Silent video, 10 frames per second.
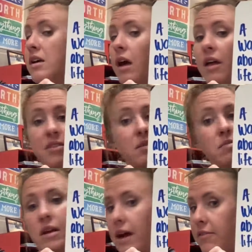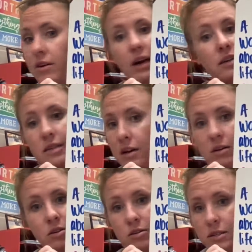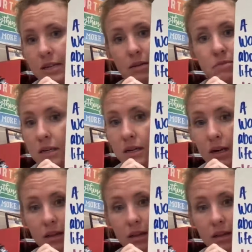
A theme never has characters' names in it.